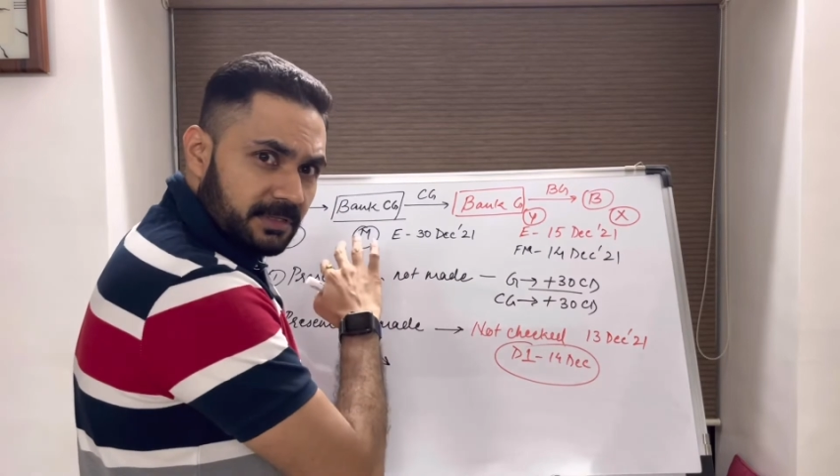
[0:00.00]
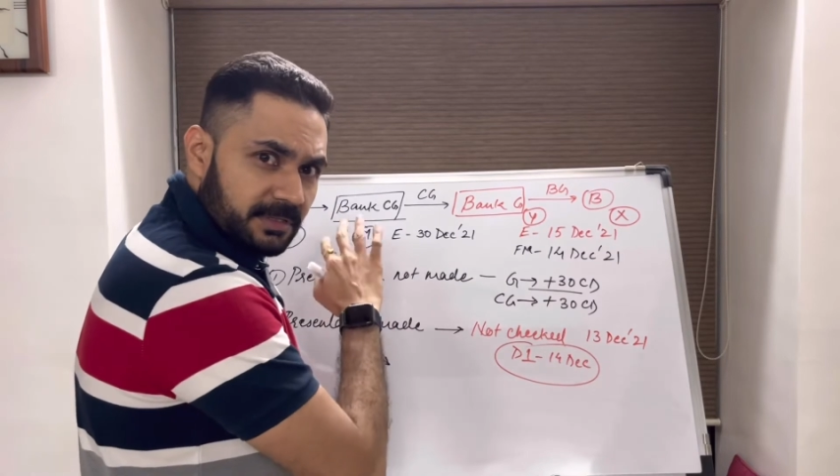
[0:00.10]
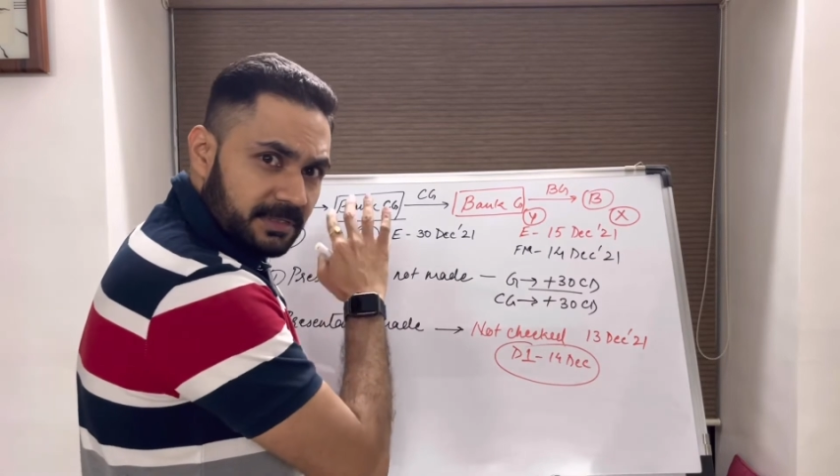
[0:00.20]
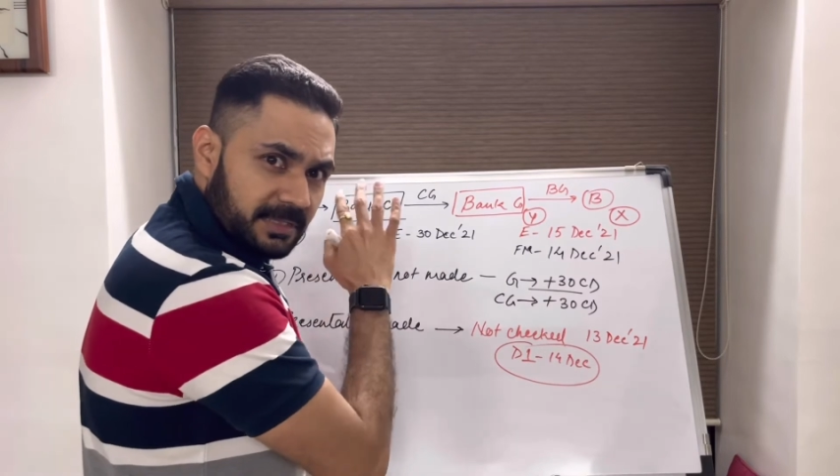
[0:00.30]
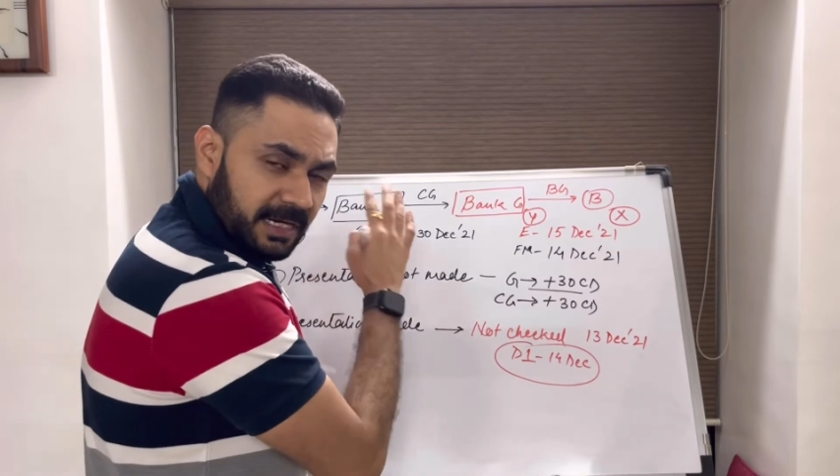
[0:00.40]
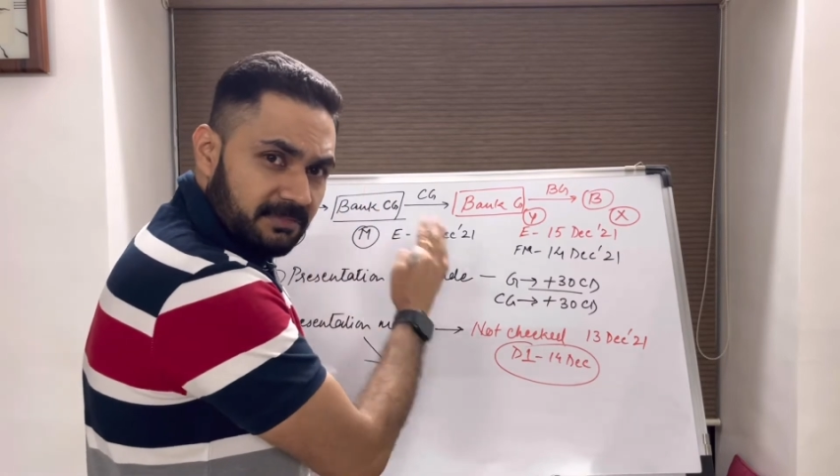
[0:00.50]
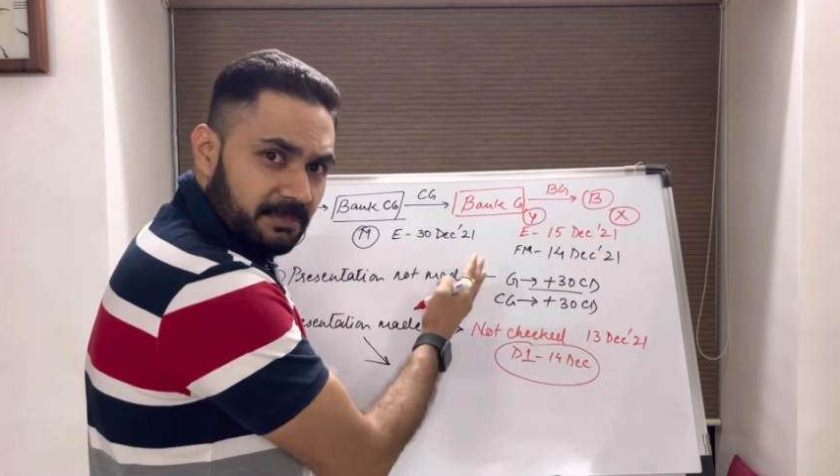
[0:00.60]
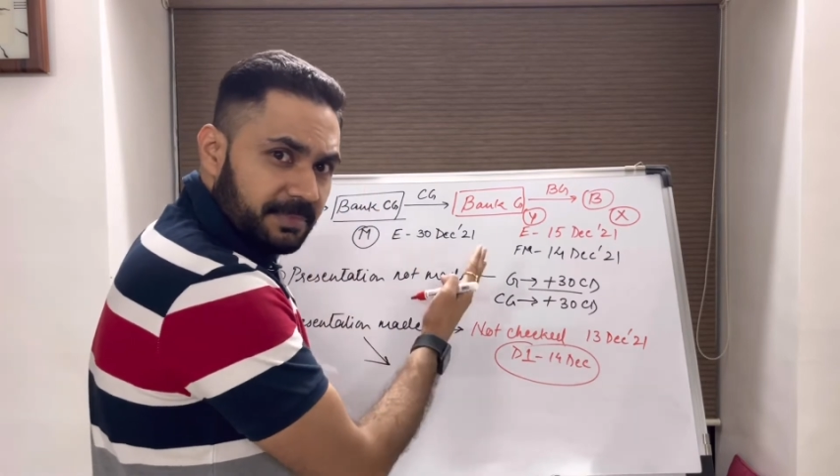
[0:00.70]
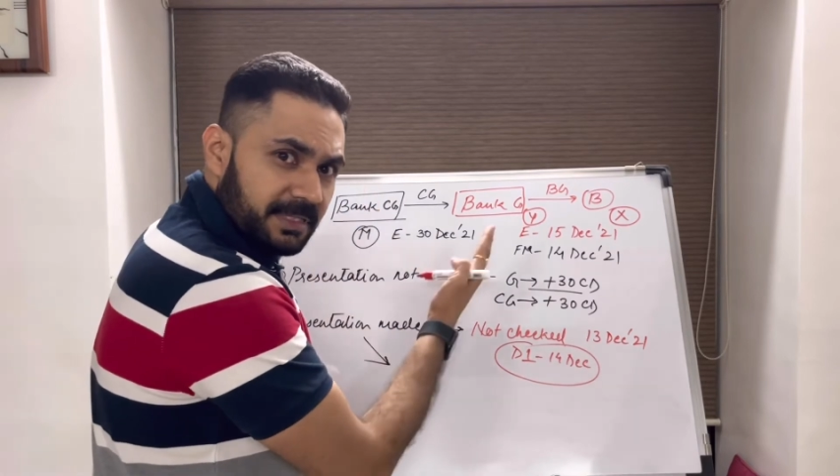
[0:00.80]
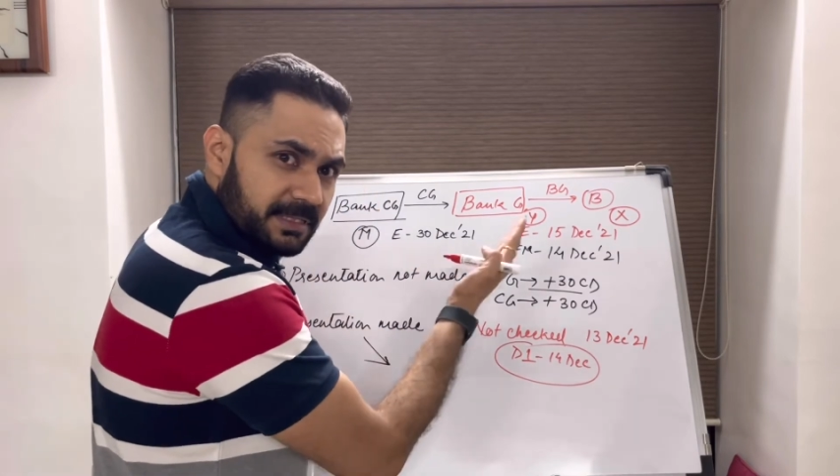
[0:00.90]
that will
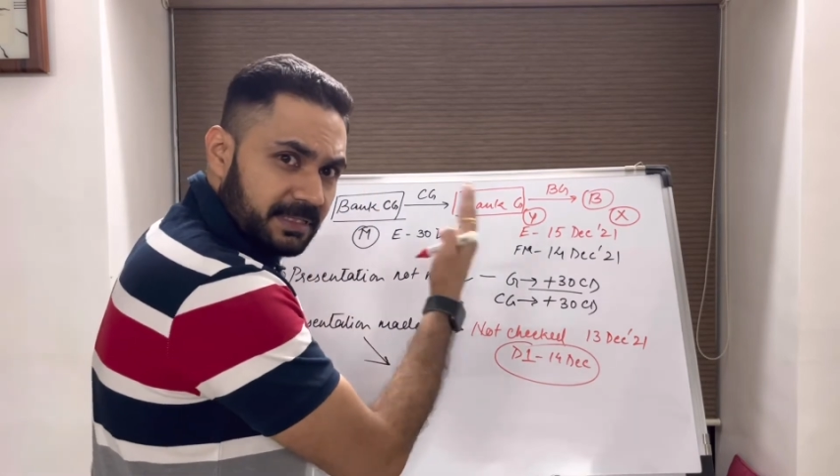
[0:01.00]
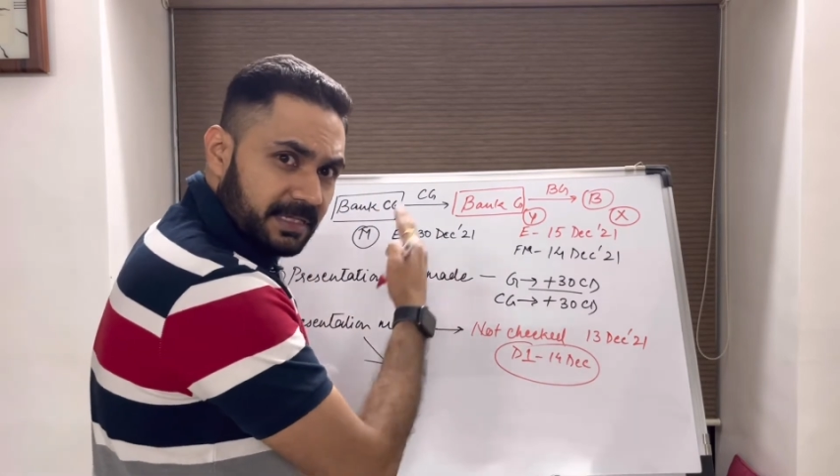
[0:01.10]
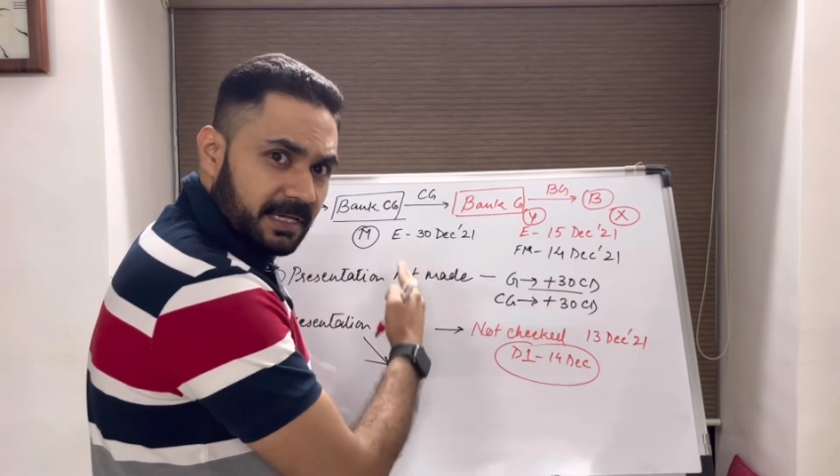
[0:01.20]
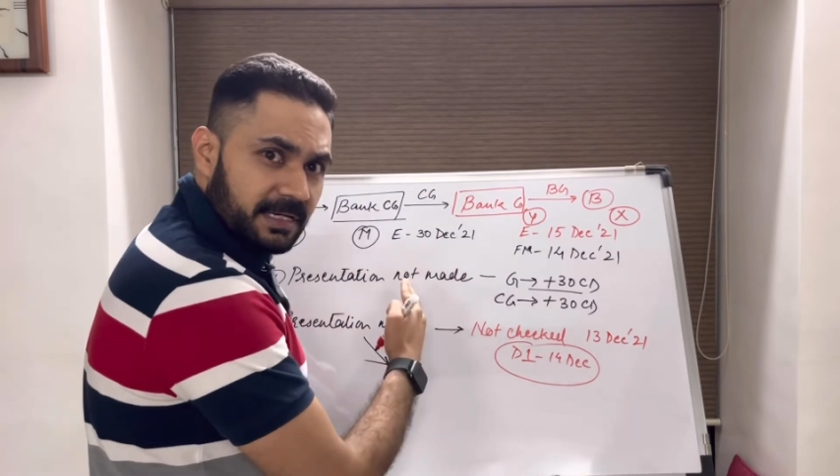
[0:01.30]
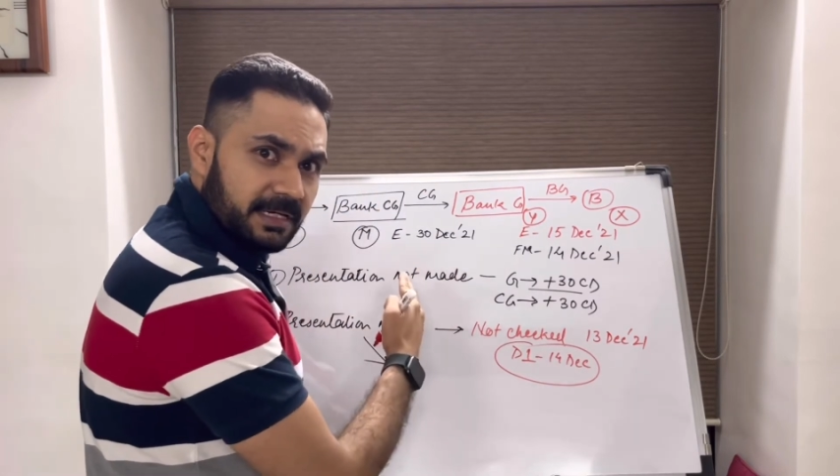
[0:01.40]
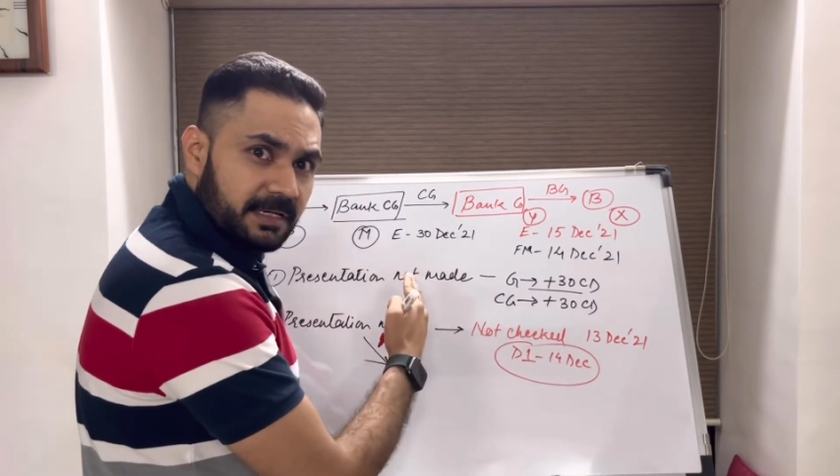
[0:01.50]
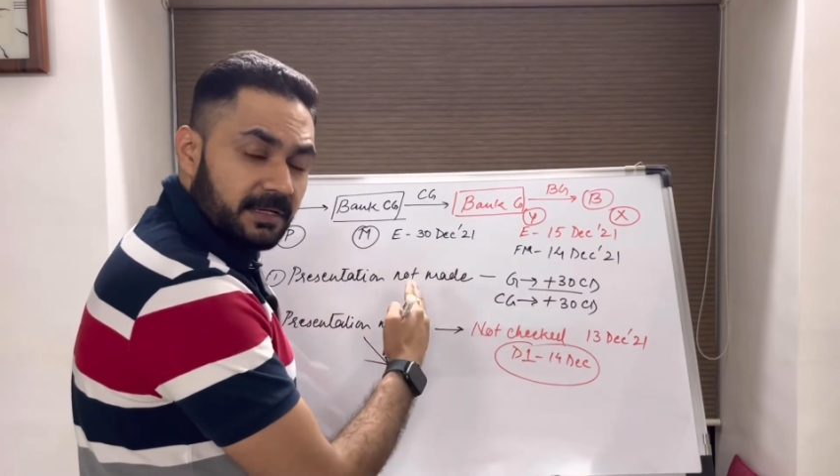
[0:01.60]
be there.